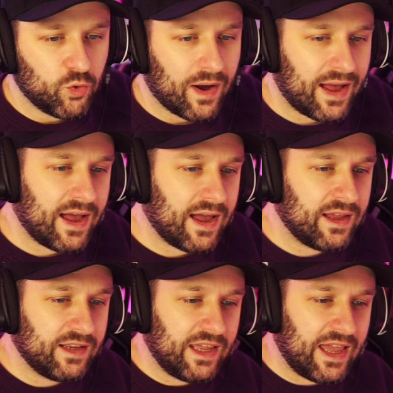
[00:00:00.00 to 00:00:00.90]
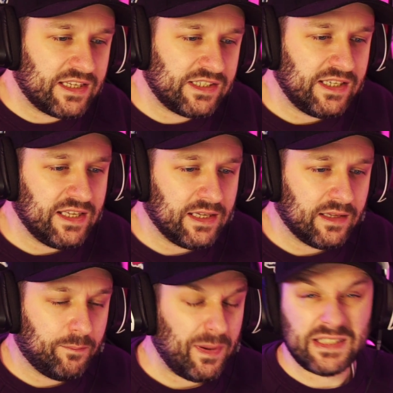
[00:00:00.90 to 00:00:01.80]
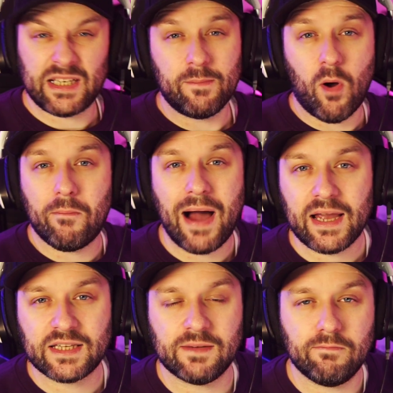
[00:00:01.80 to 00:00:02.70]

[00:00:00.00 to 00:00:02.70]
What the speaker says: are seeing basically more marketing,